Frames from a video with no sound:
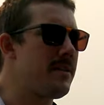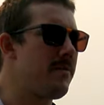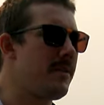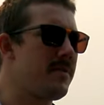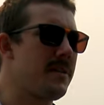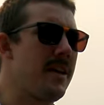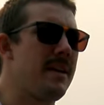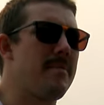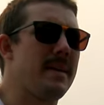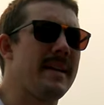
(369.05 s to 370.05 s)
as you would have
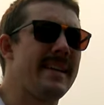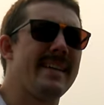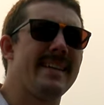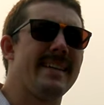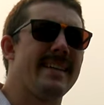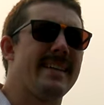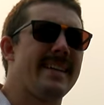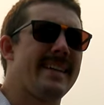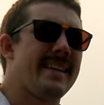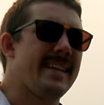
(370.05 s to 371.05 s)
seen,
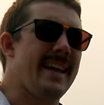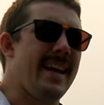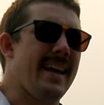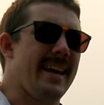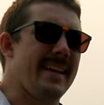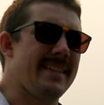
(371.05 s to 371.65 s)
but yeah,